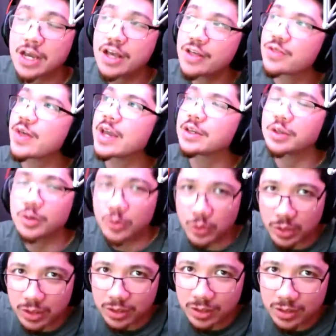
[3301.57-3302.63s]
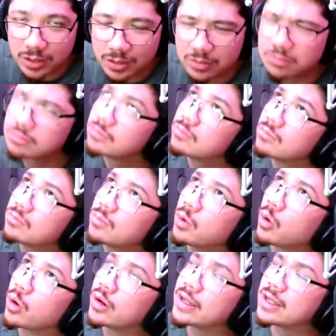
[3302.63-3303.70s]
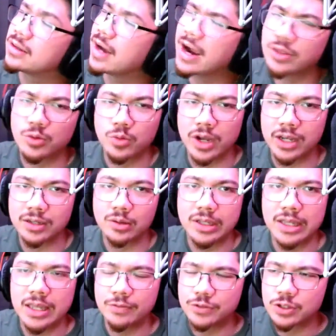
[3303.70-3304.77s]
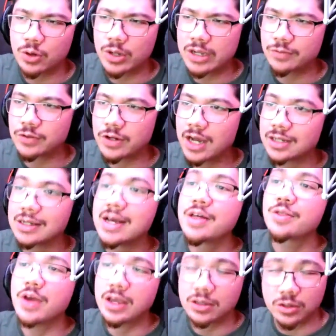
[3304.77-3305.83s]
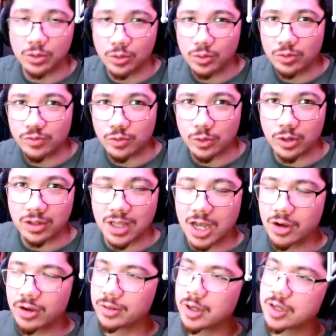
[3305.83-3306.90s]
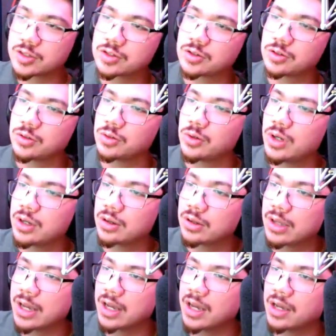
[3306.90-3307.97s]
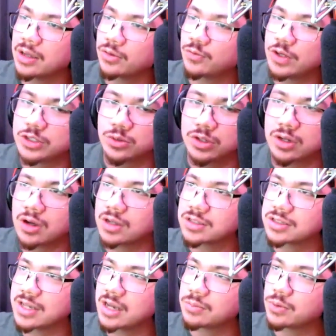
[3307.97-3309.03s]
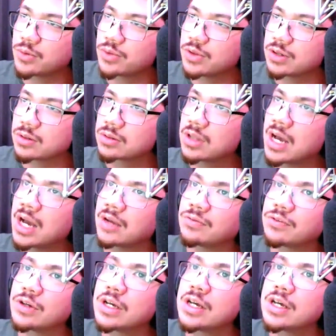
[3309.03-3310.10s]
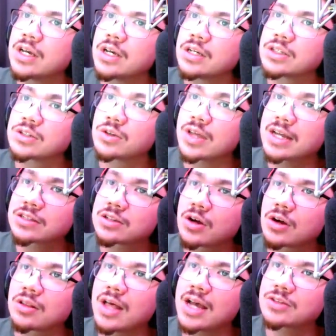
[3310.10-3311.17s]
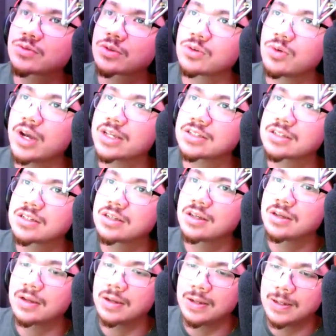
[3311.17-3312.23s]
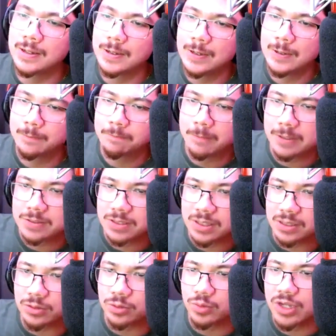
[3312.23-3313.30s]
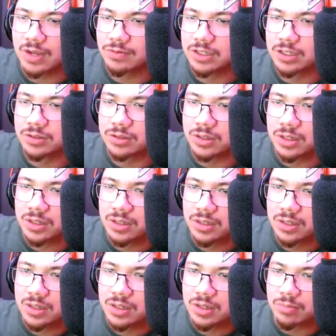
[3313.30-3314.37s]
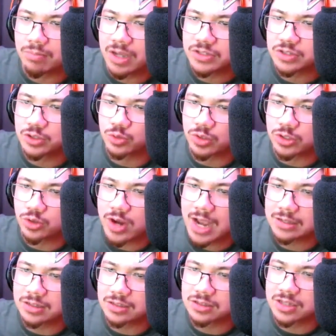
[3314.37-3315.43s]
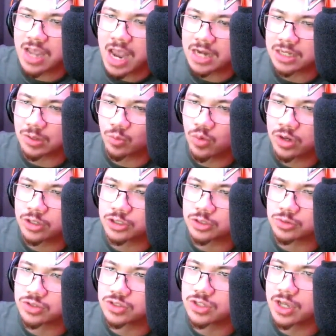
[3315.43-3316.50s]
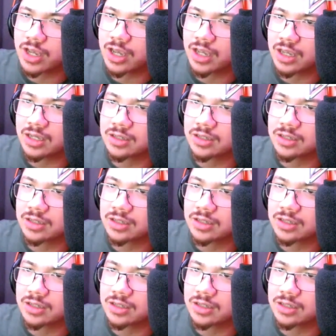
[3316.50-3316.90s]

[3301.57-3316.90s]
thank you. Or either way, if so, if not, thank you for allowing us to feature it on Sound Booth Theater Live. So that's our last request. Let's see. Do we have any other message retracted? Danny, what did you say?